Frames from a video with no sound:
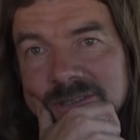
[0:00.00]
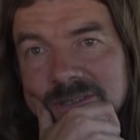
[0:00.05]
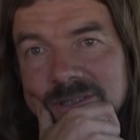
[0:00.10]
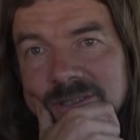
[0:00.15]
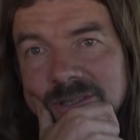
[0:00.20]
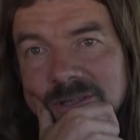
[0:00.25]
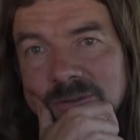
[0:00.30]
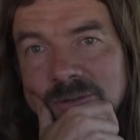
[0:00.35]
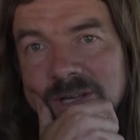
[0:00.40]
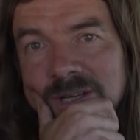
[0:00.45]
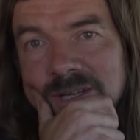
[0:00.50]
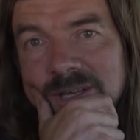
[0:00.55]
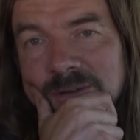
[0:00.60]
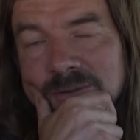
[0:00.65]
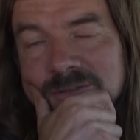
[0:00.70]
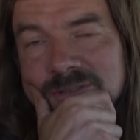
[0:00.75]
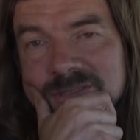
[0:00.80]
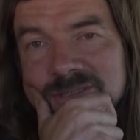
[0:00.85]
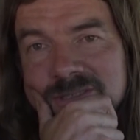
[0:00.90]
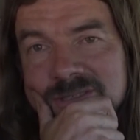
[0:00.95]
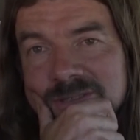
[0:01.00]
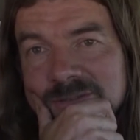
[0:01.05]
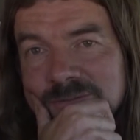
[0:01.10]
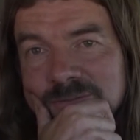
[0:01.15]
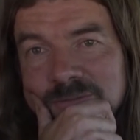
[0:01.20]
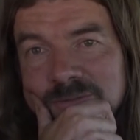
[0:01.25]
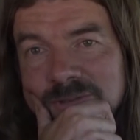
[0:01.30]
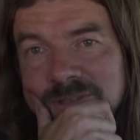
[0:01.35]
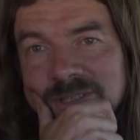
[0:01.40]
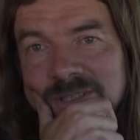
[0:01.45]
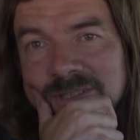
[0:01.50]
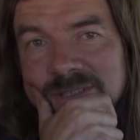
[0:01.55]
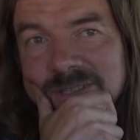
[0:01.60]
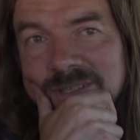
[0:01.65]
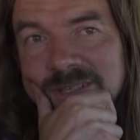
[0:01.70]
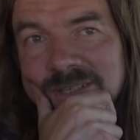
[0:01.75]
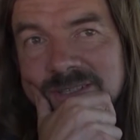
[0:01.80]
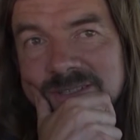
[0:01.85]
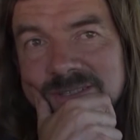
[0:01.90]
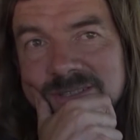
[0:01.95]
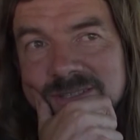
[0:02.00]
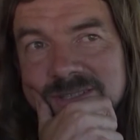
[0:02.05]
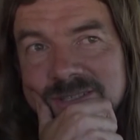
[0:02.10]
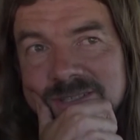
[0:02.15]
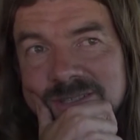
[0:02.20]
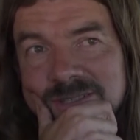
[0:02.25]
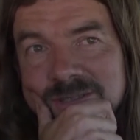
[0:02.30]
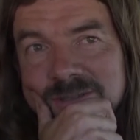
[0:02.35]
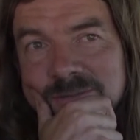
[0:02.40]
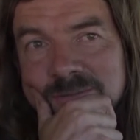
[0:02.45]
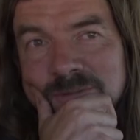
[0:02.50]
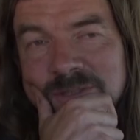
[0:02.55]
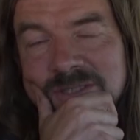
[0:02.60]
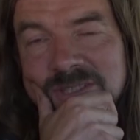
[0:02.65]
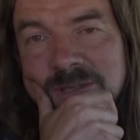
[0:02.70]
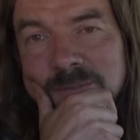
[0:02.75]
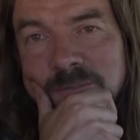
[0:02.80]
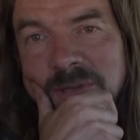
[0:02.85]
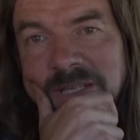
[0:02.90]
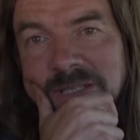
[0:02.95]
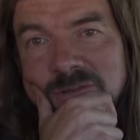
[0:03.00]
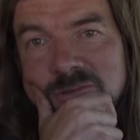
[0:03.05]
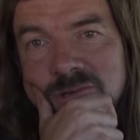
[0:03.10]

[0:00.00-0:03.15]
You know, it's when you see big